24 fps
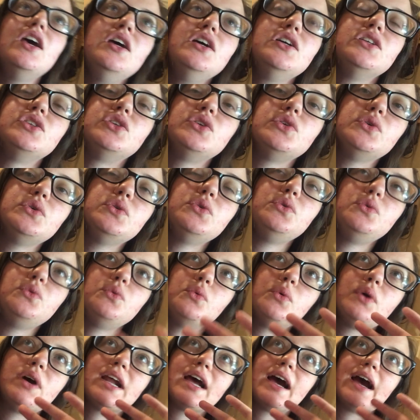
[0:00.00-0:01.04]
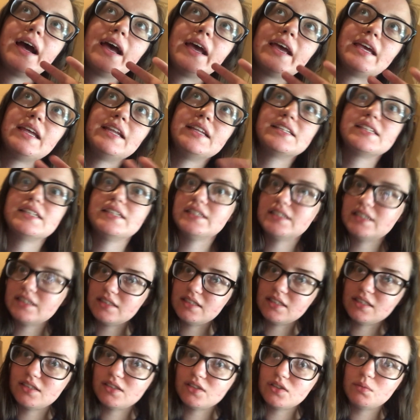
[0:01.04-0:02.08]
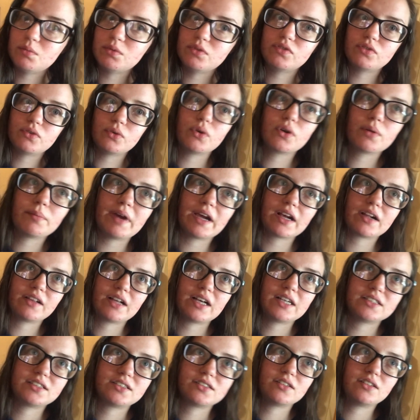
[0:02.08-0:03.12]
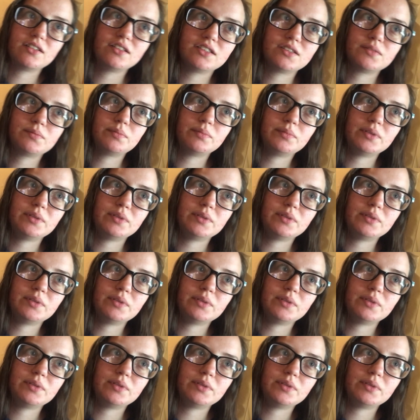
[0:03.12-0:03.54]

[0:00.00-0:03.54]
do what I intended to do before my class starts